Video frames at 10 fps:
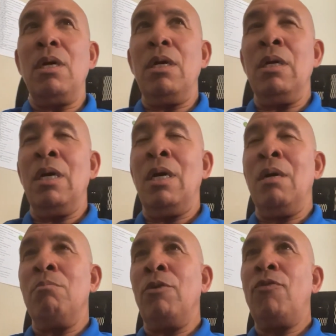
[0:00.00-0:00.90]

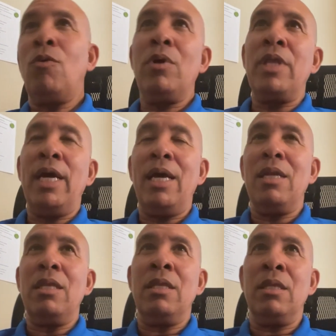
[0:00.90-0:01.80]
before
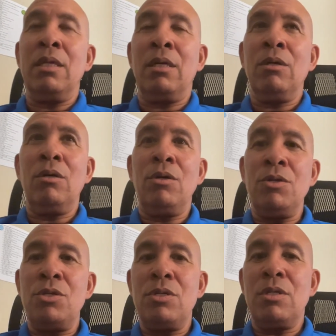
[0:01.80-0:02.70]
that, the
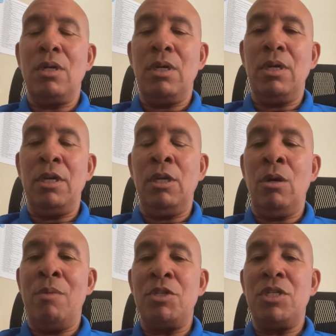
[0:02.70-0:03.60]
girls,
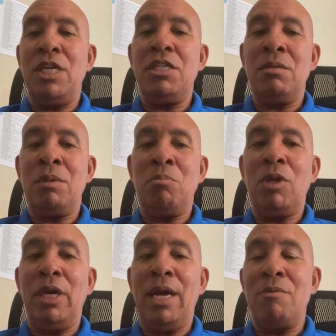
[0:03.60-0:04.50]
I was teaching them to
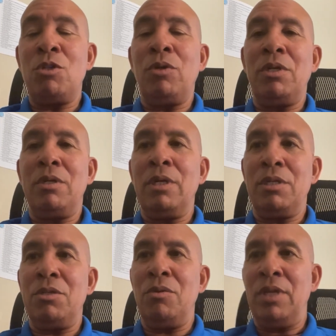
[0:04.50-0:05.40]
play. I was only good
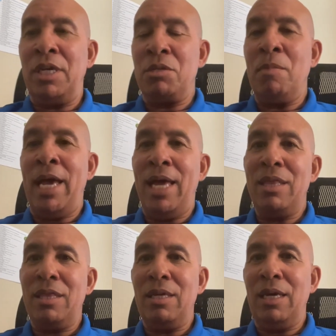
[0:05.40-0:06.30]
at 2 things:
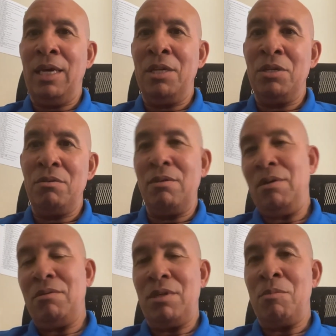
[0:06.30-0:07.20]
math and
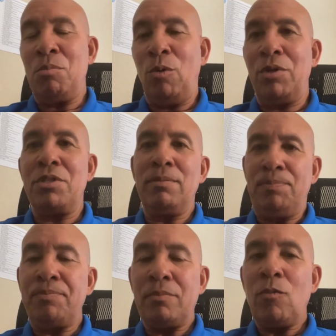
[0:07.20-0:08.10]
some sports.
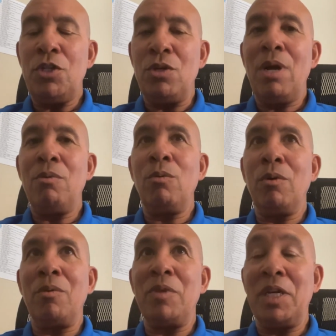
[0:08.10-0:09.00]
So I would
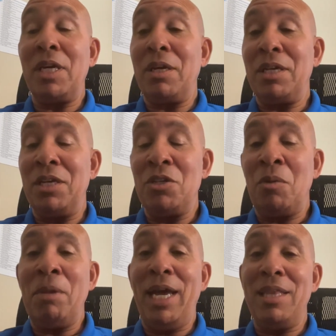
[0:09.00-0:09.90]
work with the kids
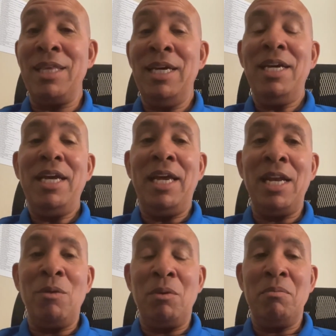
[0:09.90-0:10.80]
on math,
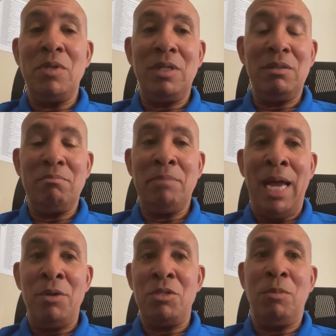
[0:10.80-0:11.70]
and I would
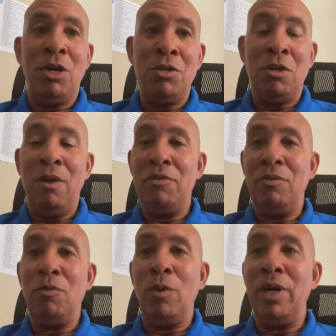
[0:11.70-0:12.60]
bounce balls off
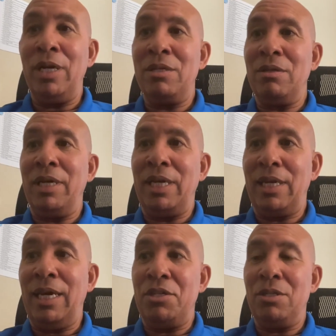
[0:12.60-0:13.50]
their forehead till they
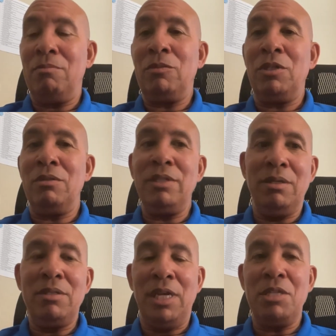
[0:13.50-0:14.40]
could catch them. Little,
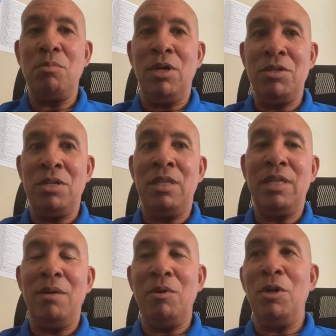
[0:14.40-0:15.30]
tennis balls,
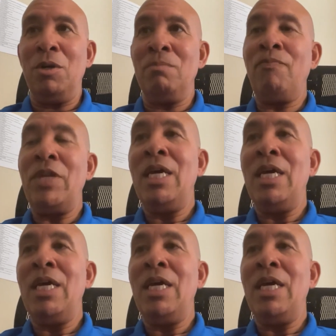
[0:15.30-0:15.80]
nothing that would hurt them.